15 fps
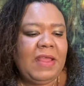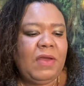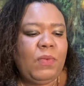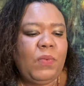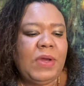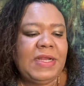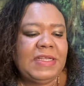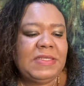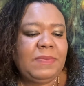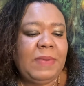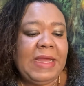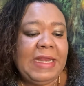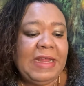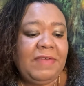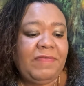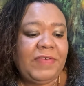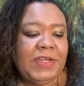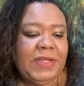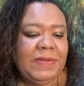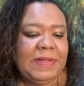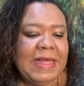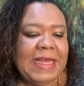What is waiting for
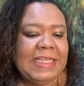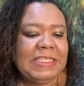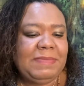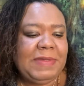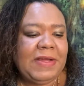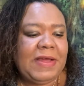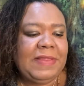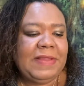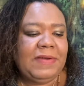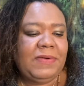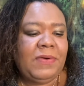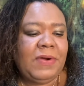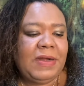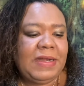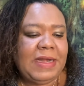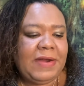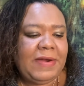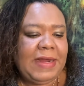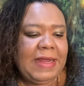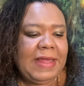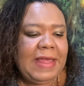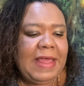you lies beyond the
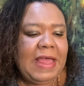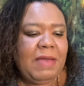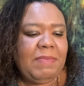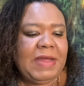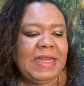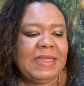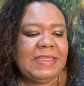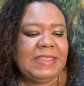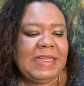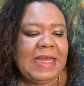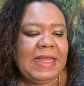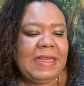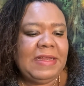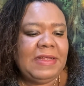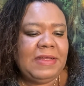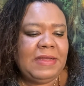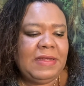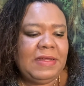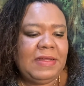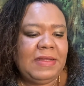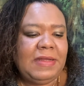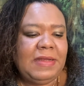ordinary, but
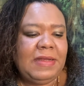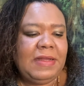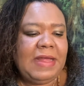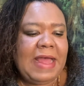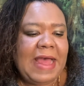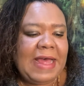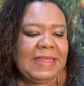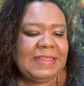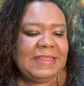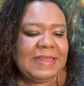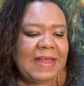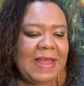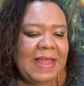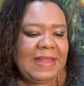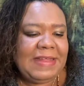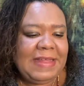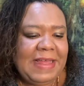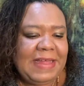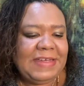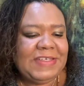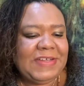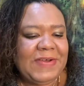has not
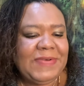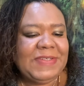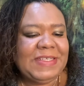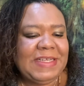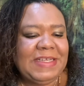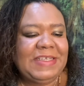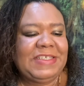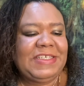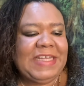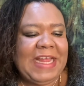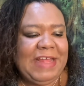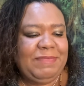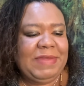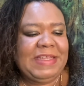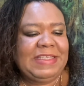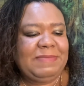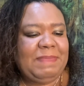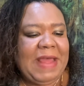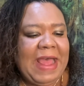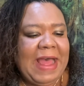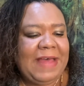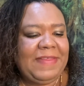yet chosen its shape, its
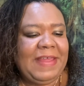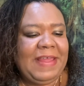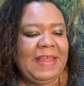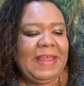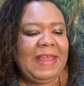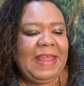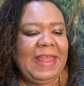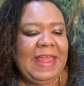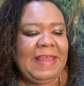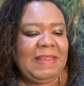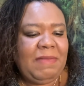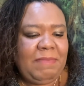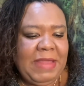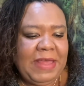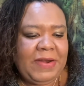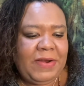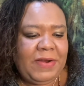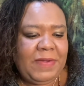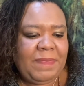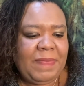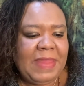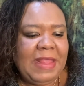path, and the
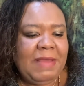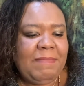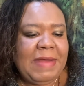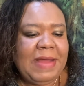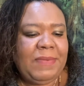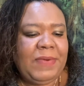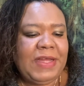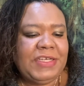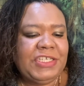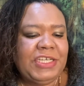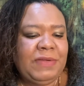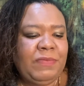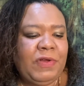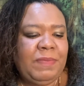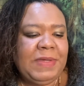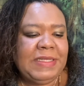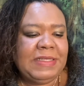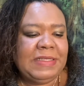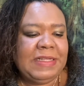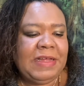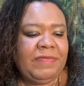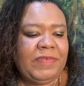manner by which it will be
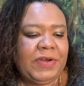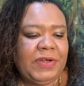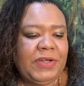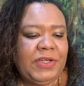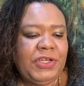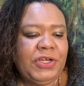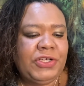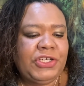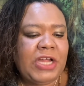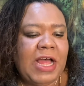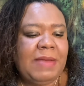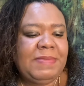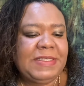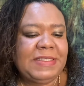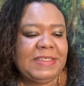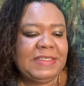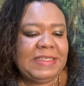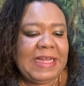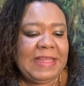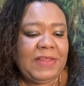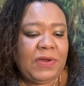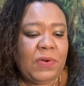delivered. Your job is to
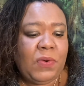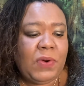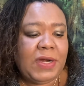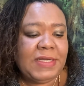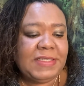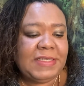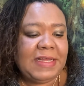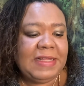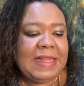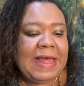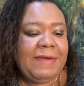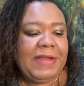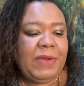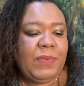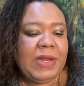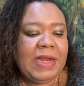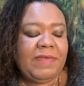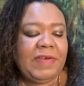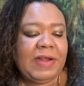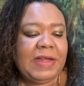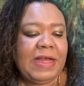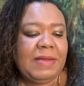stay the course, allowing whatever
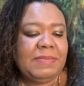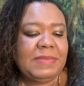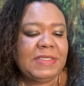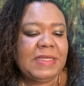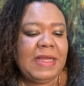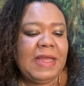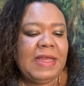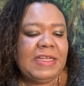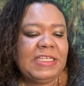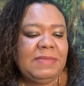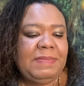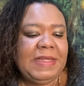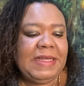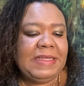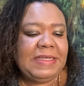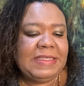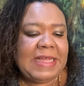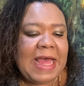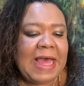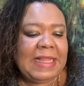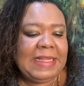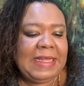comes to be
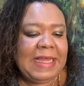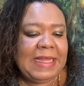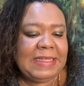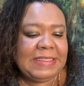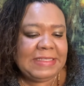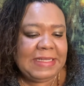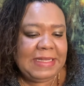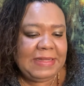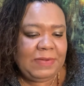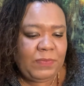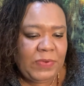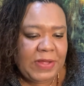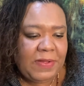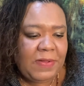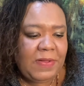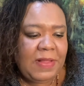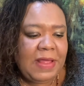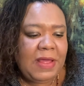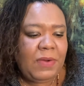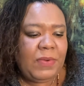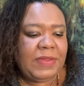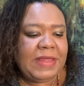exactly as it will,
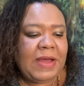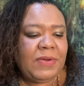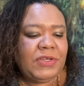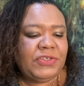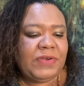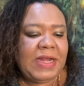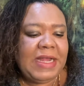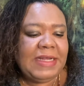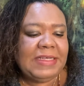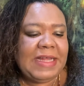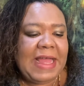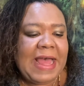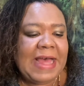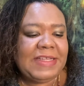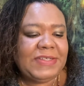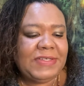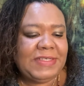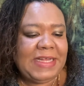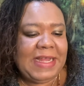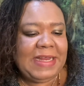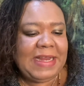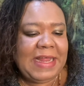without trying to
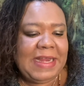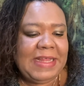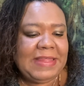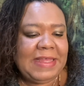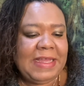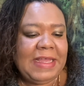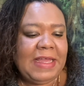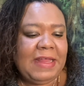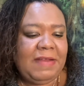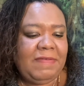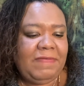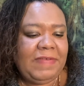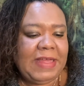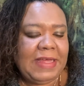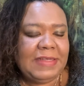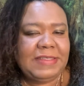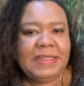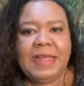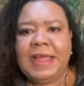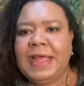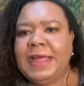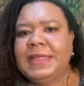ascertain anything in advance.
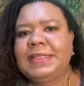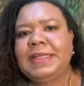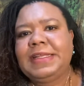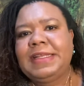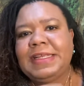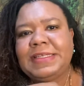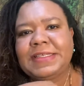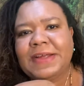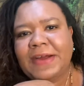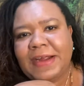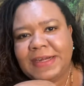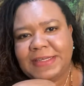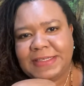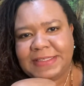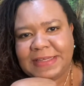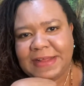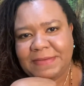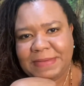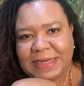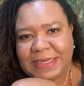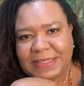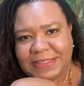Did this card just tell
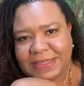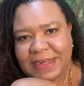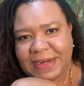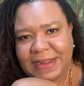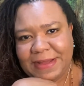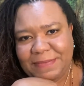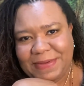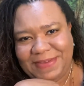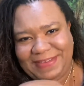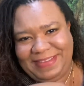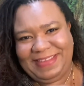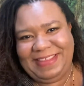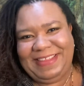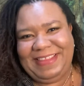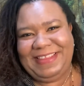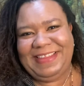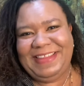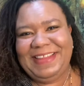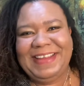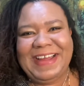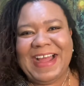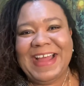me to shut up?
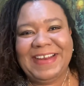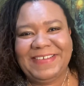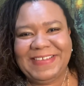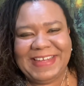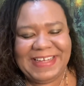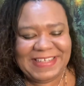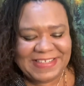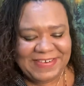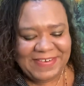I don't think so.